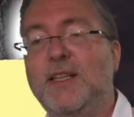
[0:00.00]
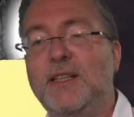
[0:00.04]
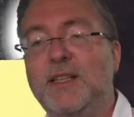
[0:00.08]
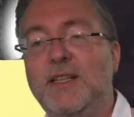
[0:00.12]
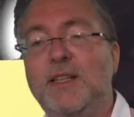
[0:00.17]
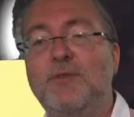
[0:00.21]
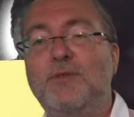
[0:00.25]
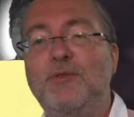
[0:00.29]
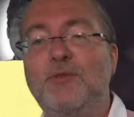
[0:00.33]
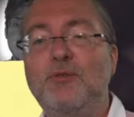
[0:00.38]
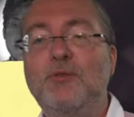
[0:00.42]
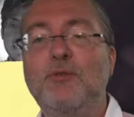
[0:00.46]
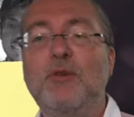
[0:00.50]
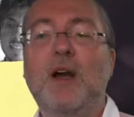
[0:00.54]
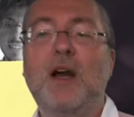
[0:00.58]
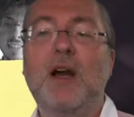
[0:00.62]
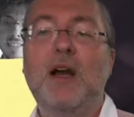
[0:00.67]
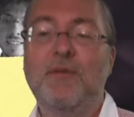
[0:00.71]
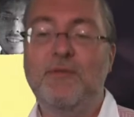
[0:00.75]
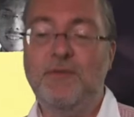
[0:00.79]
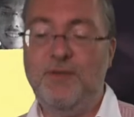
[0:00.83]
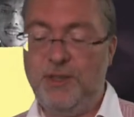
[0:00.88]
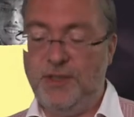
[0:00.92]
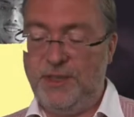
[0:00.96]
if you
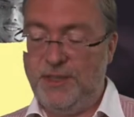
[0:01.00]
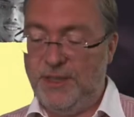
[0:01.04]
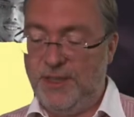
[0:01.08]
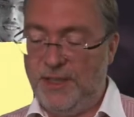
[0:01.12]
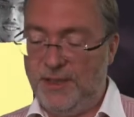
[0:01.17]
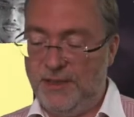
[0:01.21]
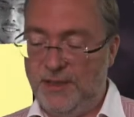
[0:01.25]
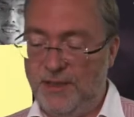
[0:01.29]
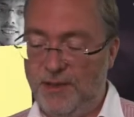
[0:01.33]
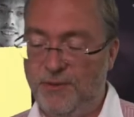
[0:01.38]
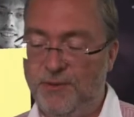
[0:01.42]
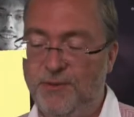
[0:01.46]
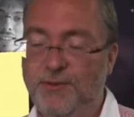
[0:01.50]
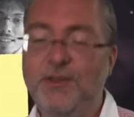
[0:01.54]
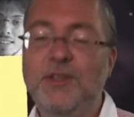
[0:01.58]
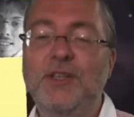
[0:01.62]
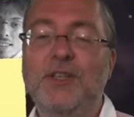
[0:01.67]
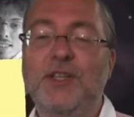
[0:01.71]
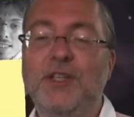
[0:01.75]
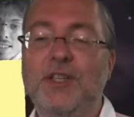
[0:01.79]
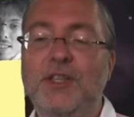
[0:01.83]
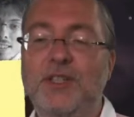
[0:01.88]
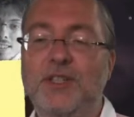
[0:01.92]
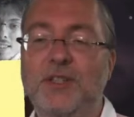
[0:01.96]
have not yet
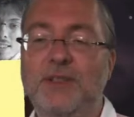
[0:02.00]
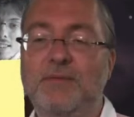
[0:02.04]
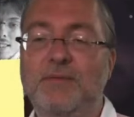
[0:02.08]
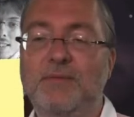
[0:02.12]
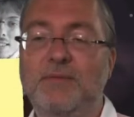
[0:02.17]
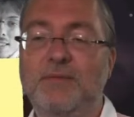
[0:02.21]
finished.